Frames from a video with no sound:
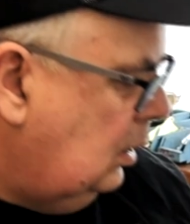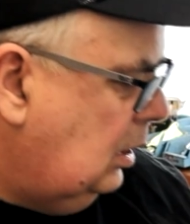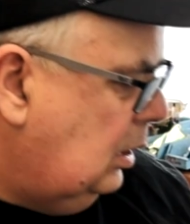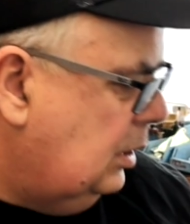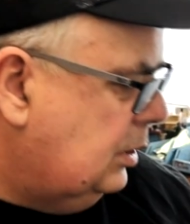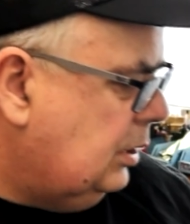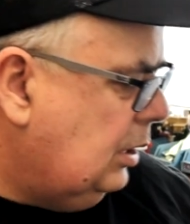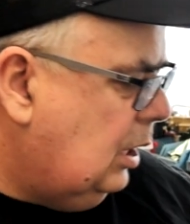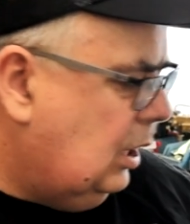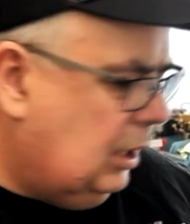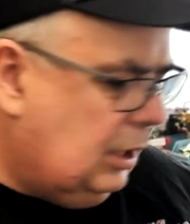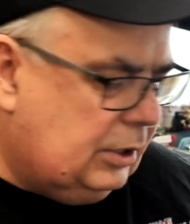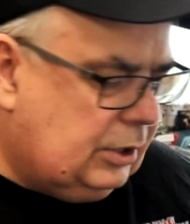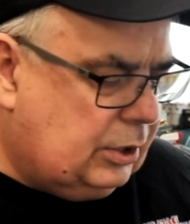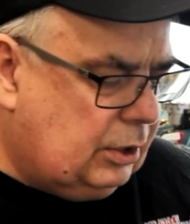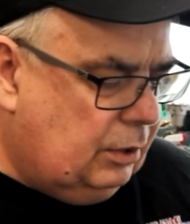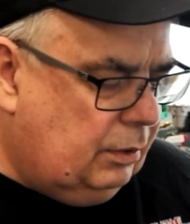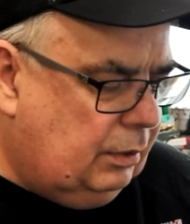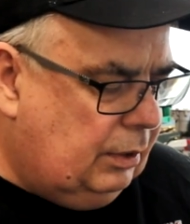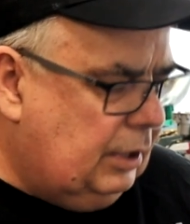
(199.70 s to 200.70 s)
is
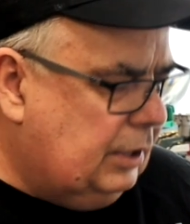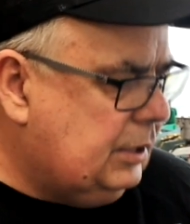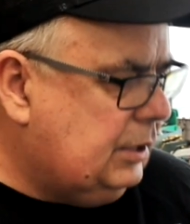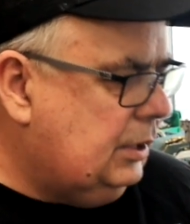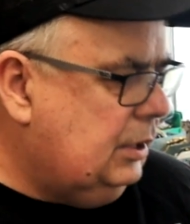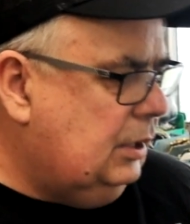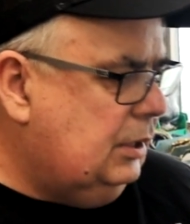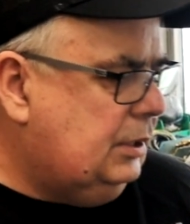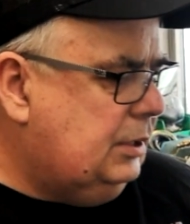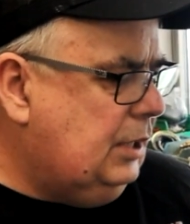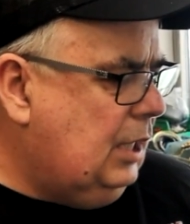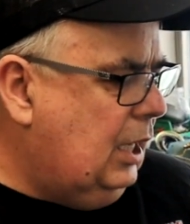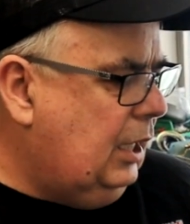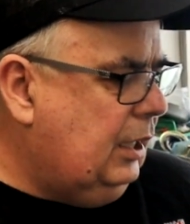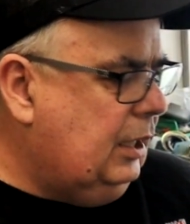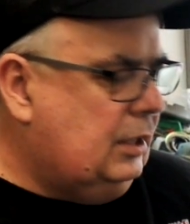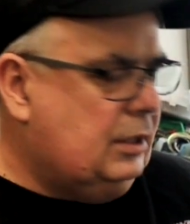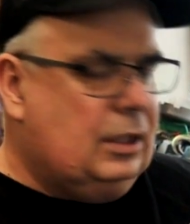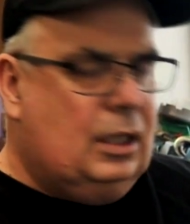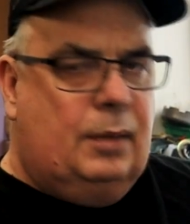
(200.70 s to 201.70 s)
also a
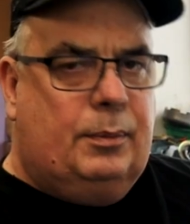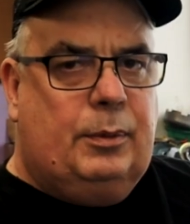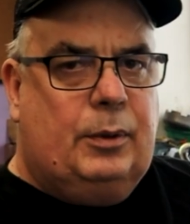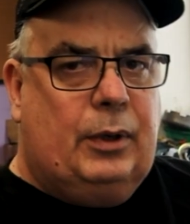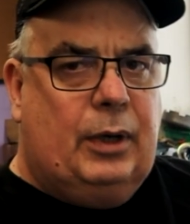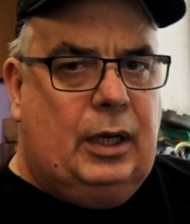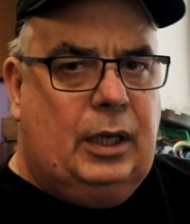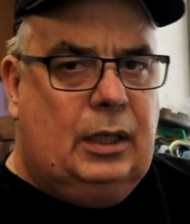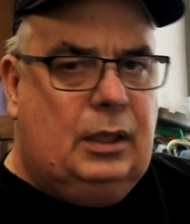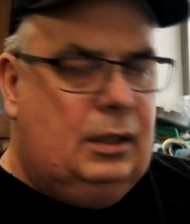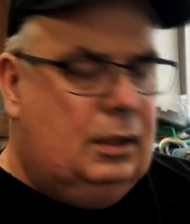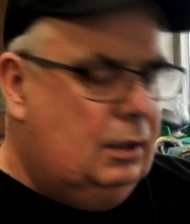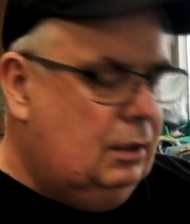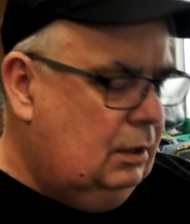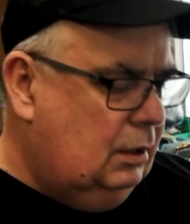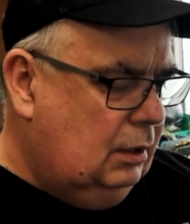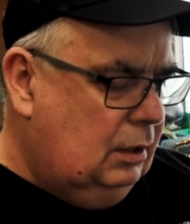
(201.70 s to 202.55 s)
Sonics upgrade.